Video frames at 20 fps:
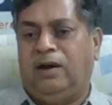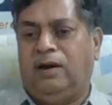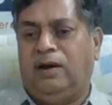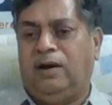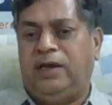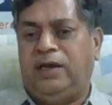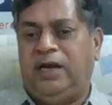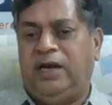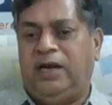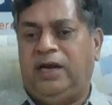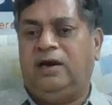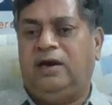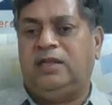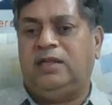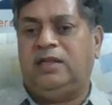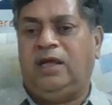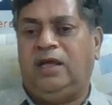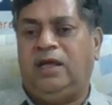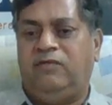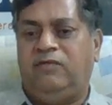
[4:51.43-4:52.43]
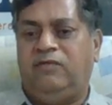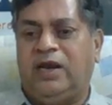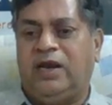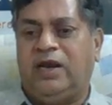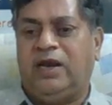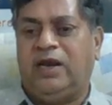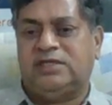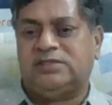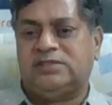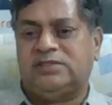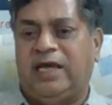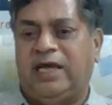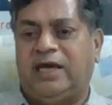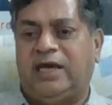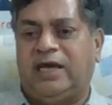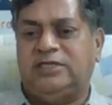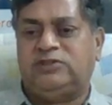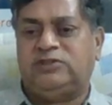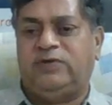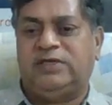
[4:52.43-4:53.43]
hitting on the weaknesses like
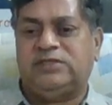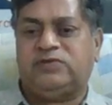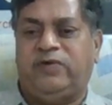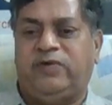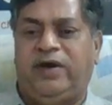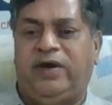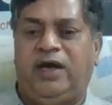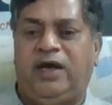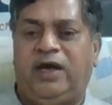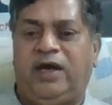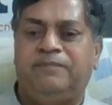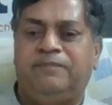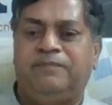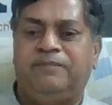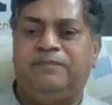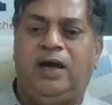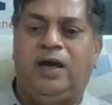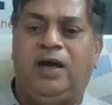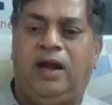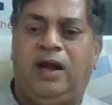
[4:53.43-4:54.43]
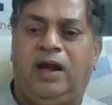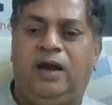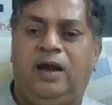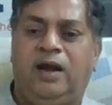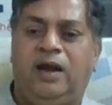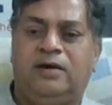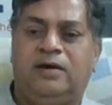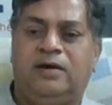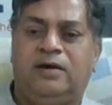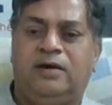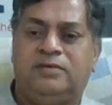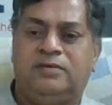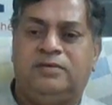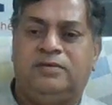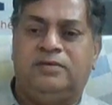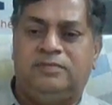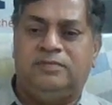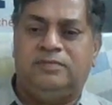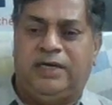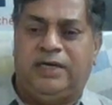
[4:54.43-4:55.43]
H5 square and
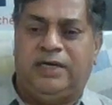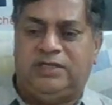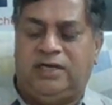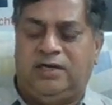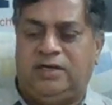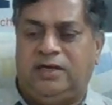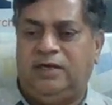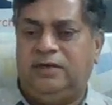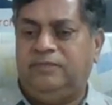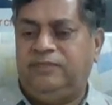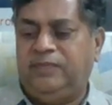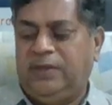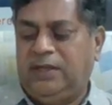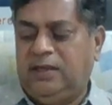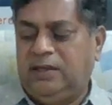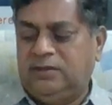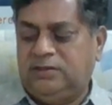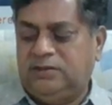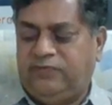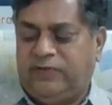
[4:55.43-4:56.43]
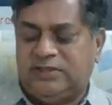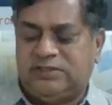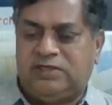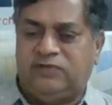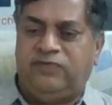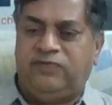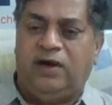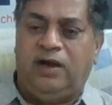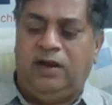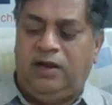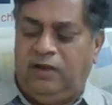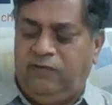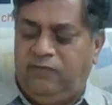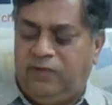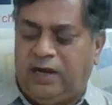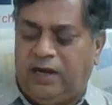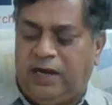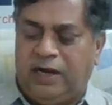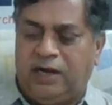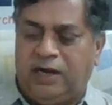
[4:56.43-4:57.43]
etc. First of all, he
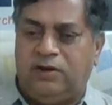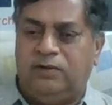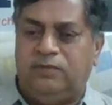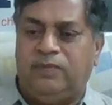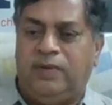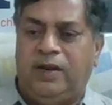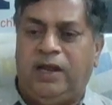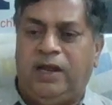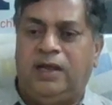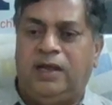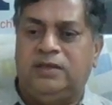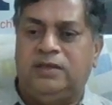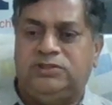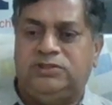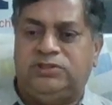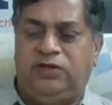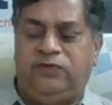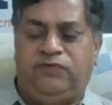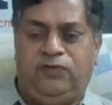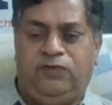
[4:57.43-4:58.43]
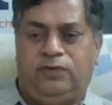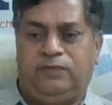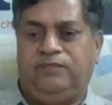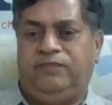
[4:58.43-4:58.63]
would like to play G4.